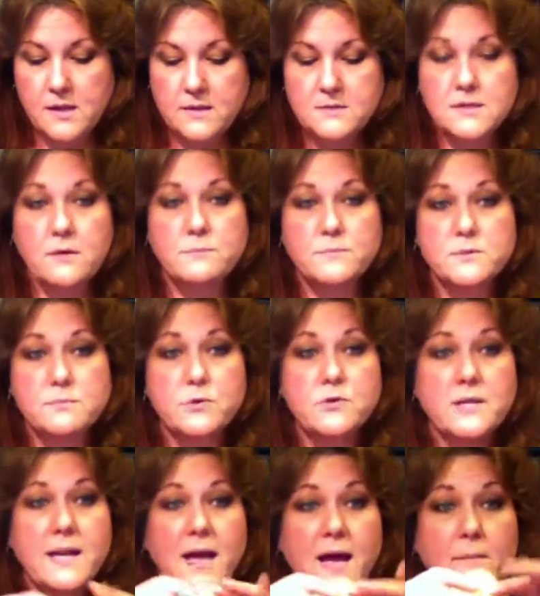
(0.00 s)
So I'm
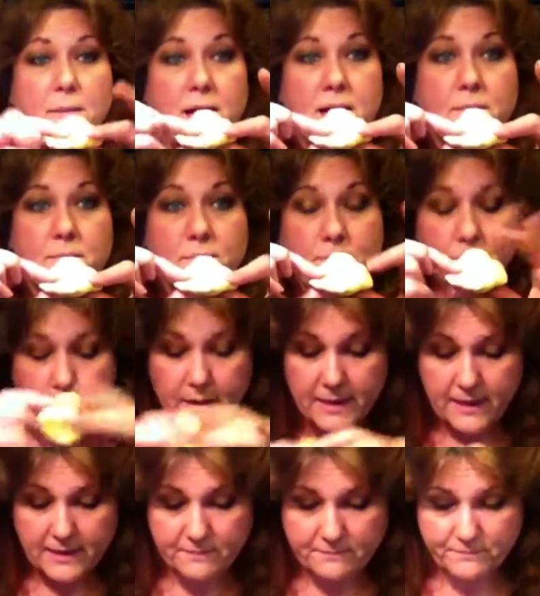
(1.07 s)
smoothing out my
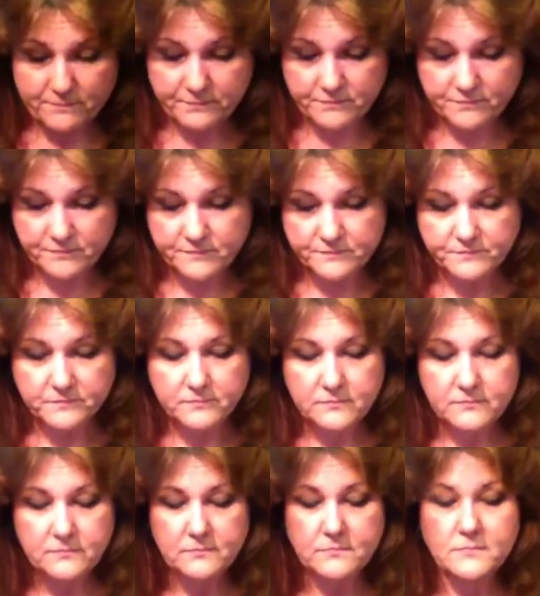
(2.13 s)
putty,
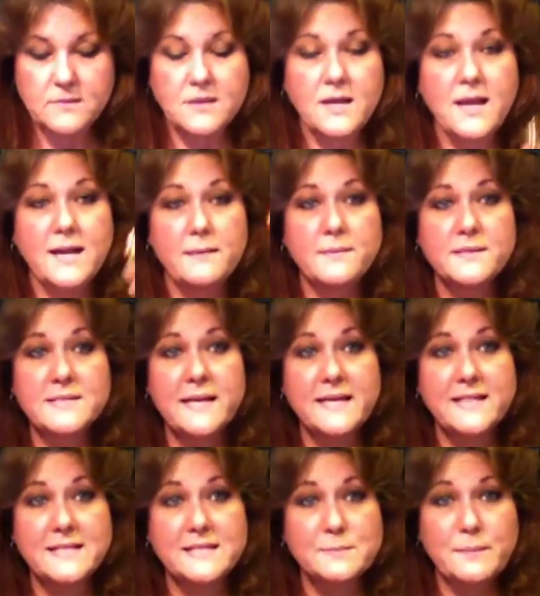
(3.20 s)
and I'm going to take
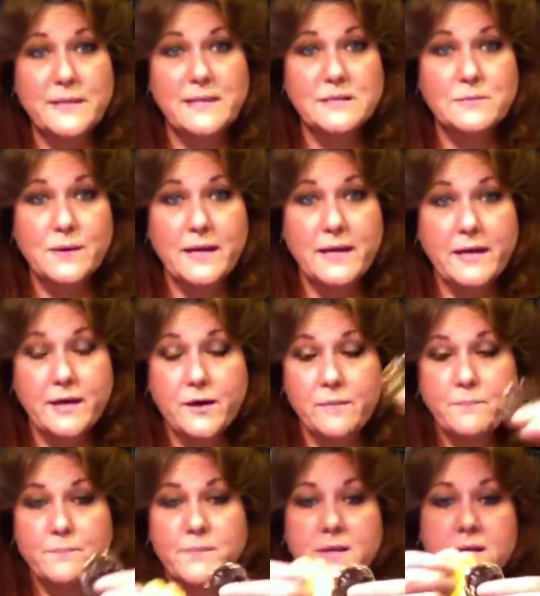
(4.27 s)
this piece right here,
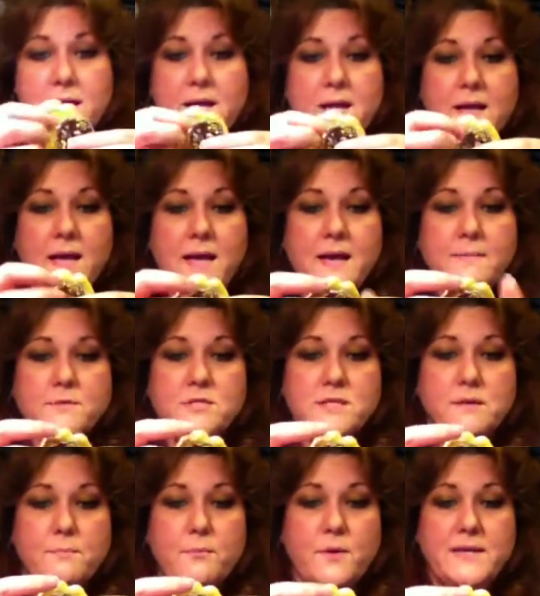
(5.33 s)
and I'm just
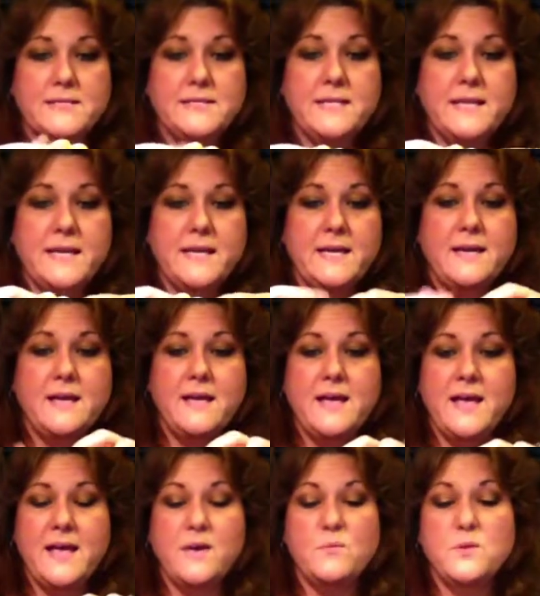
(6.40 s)
going to press it in,
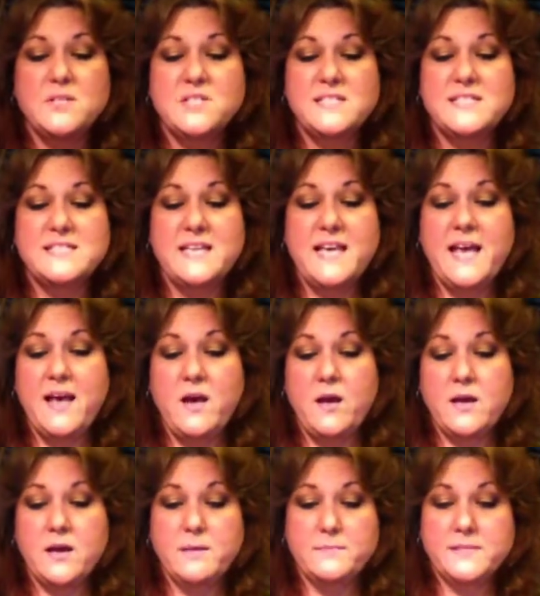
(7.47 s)
and we'll just see how
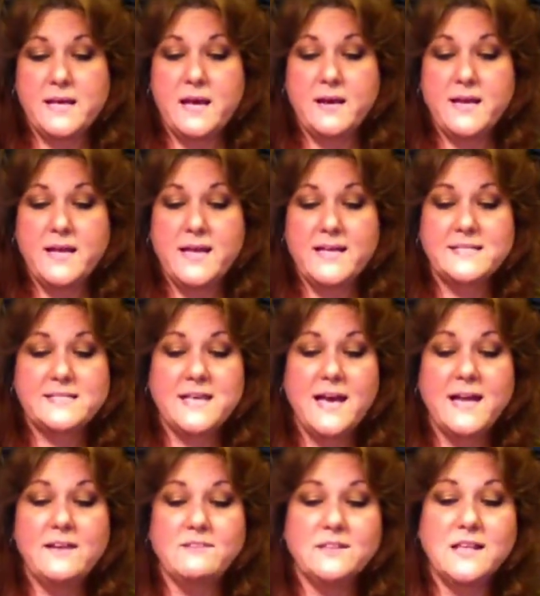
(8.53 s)
it comes out. It's
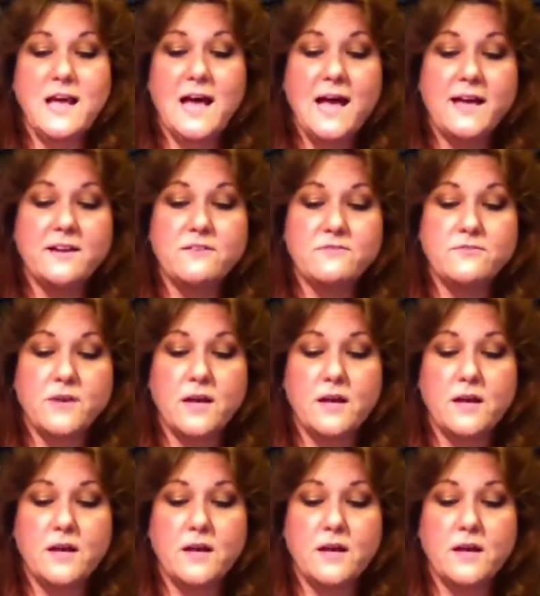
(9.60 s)
got a lot of